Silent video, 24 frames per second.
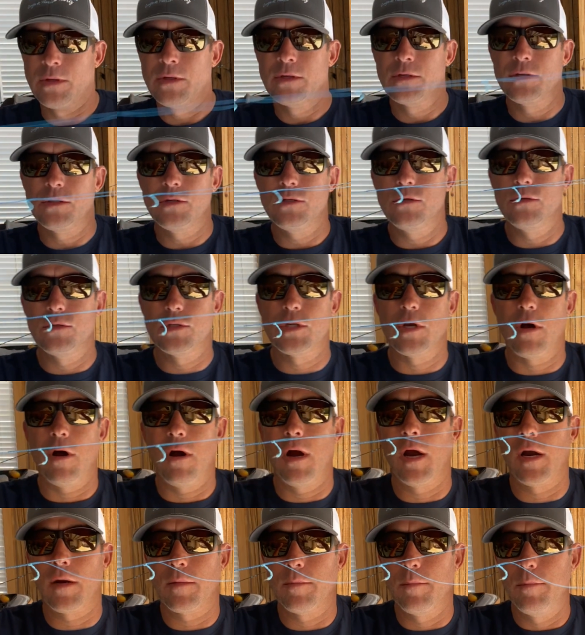use
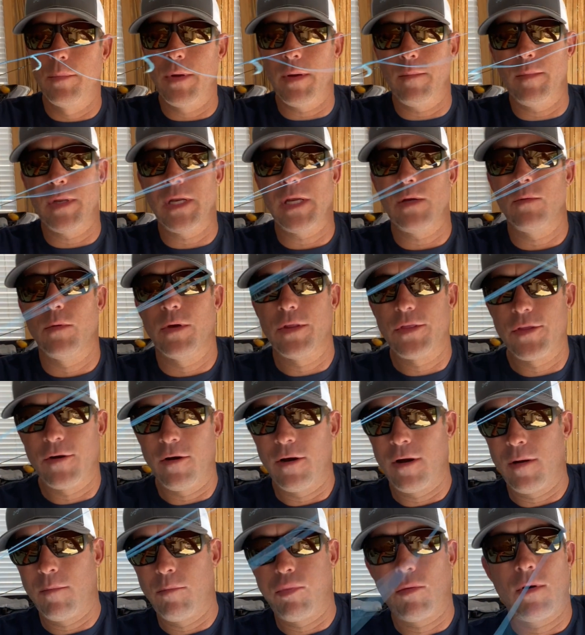our bimini with
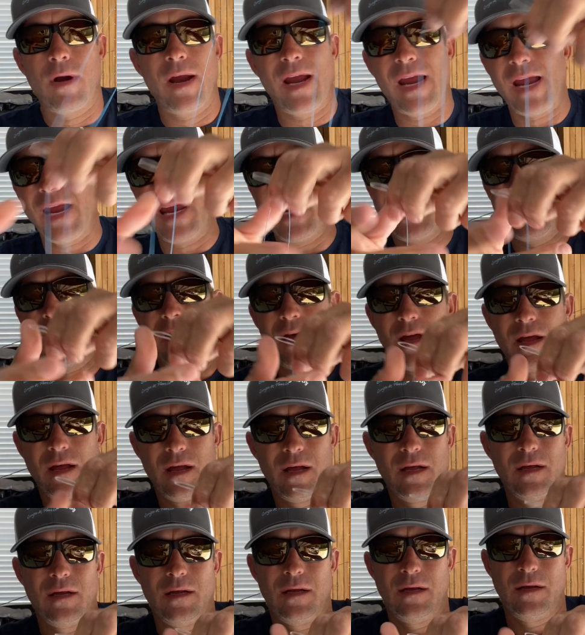our braid,
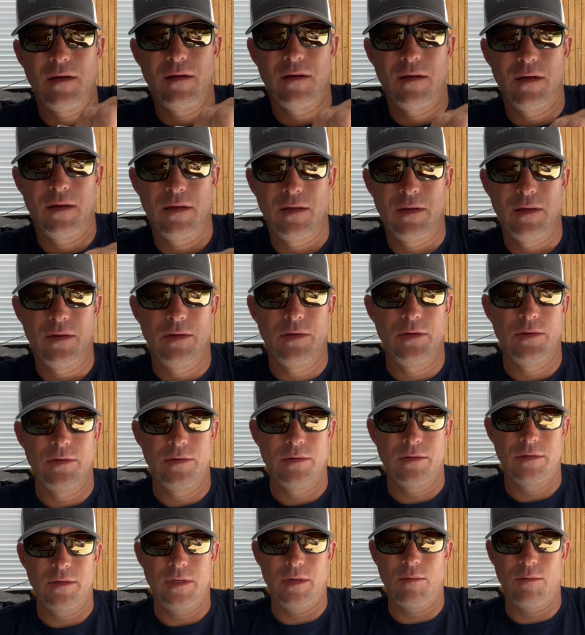and